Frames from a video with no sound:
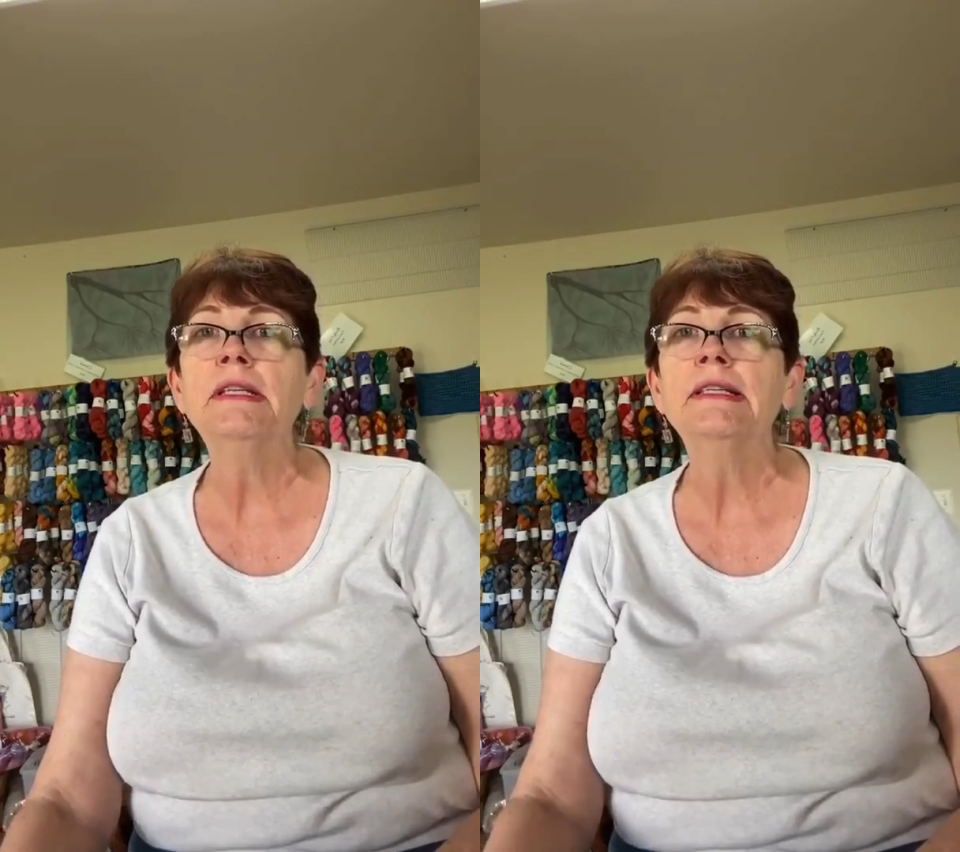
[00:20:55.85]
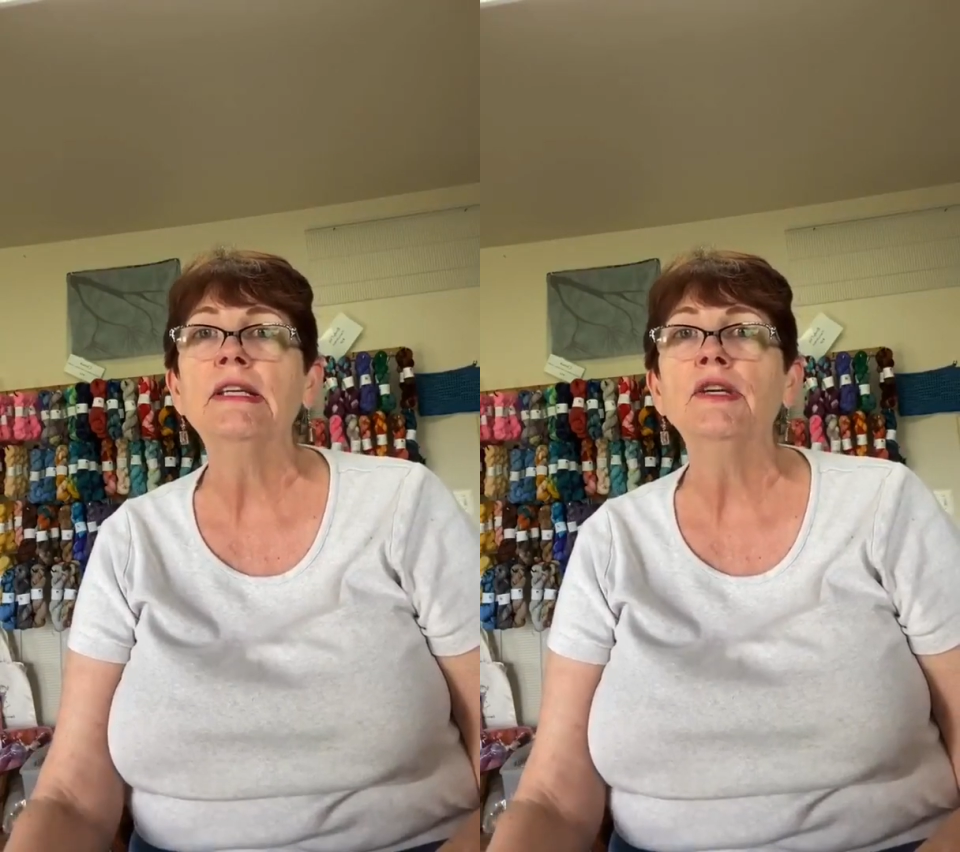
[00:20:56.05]

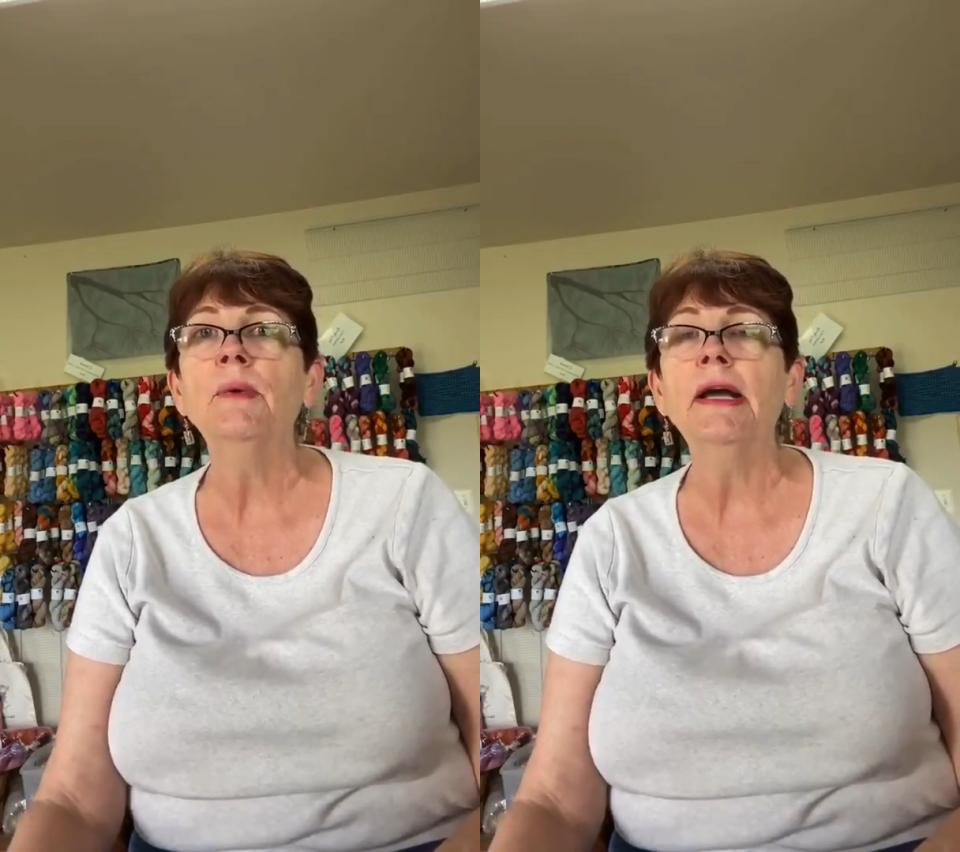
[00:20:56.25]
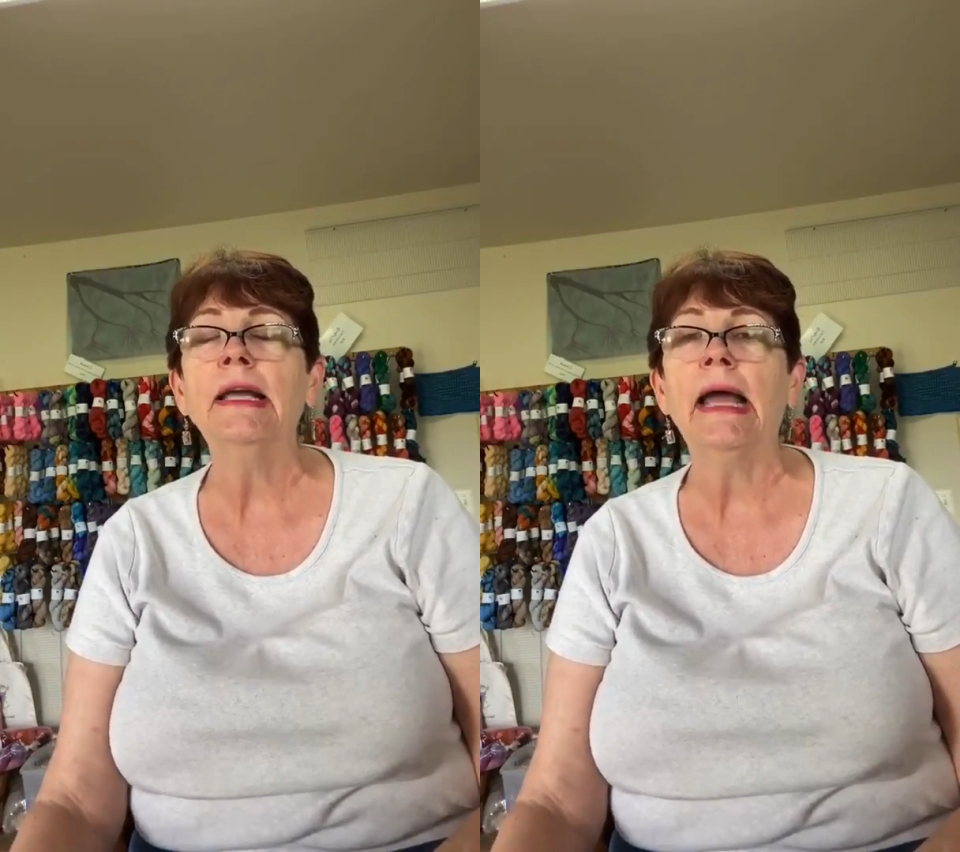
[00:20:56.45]
see you
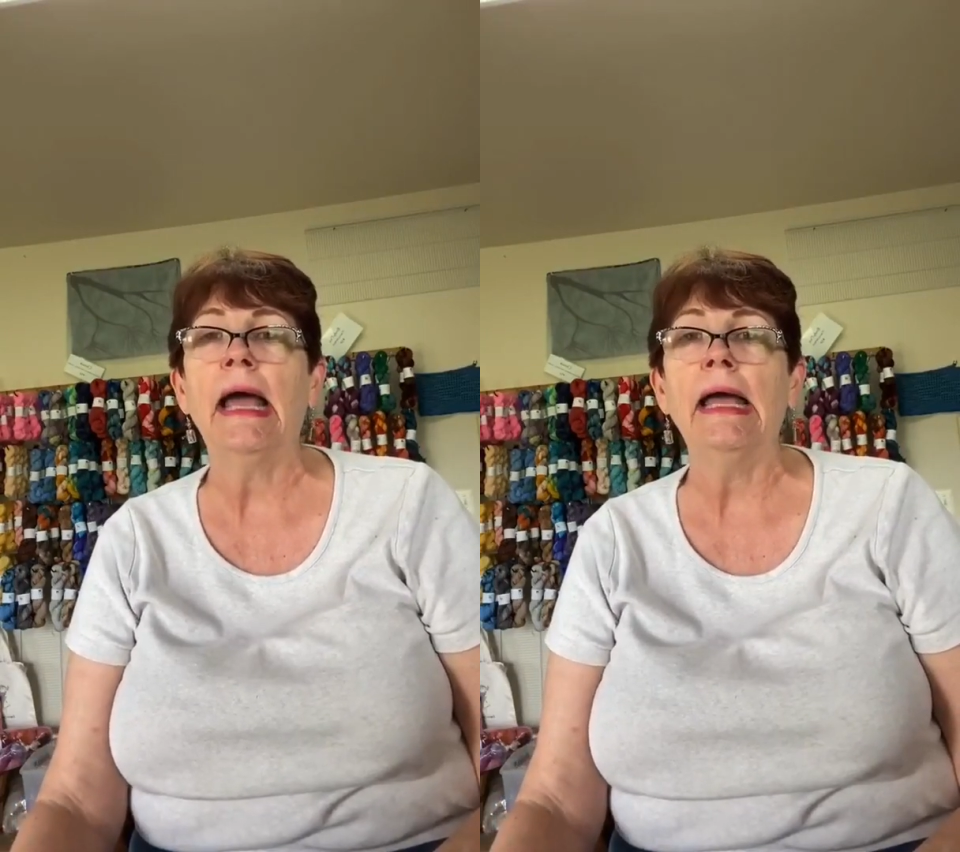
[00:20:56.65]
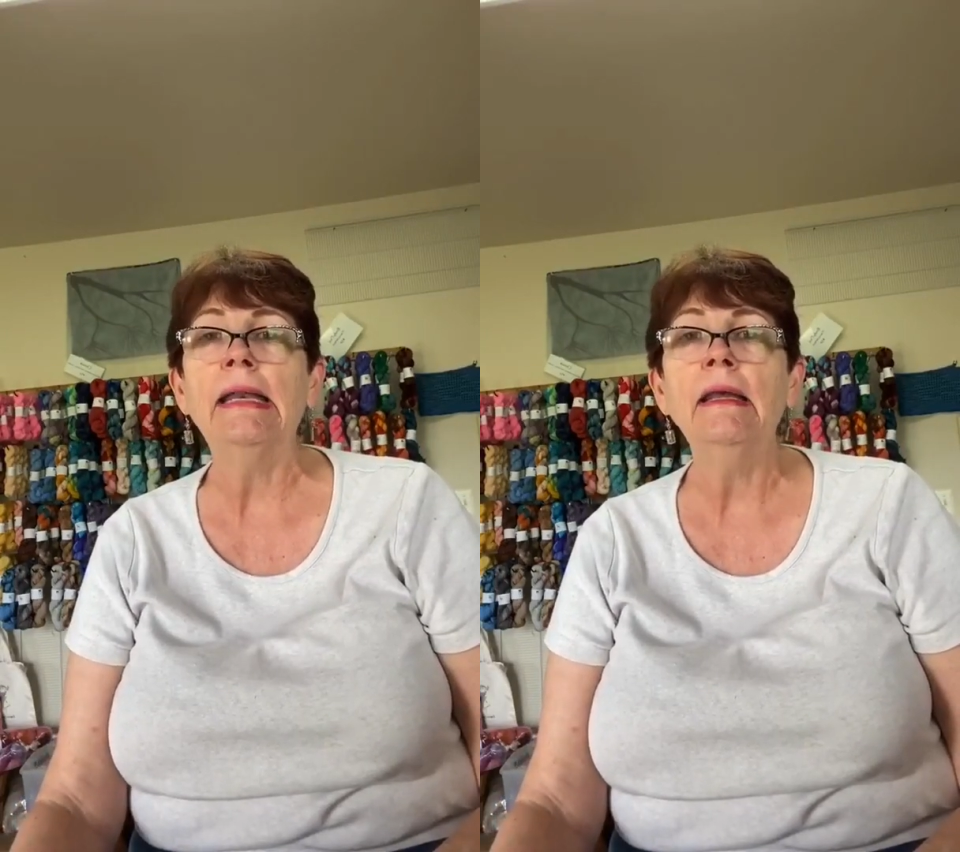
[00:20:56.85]

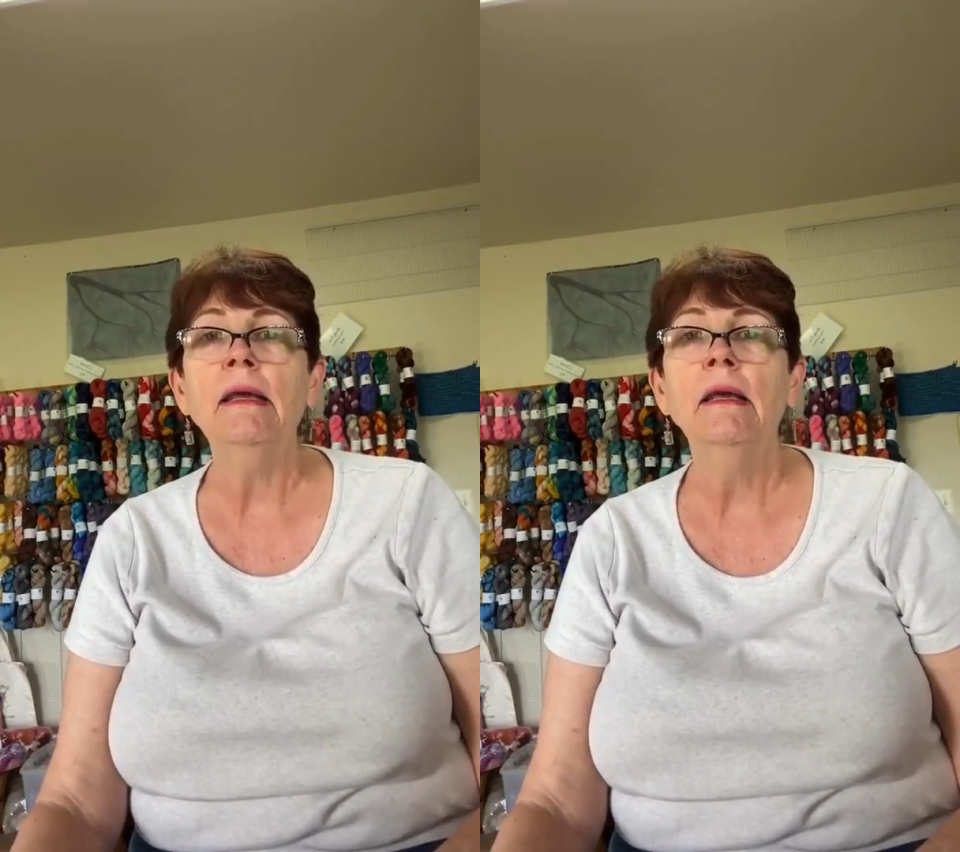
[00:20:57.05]
again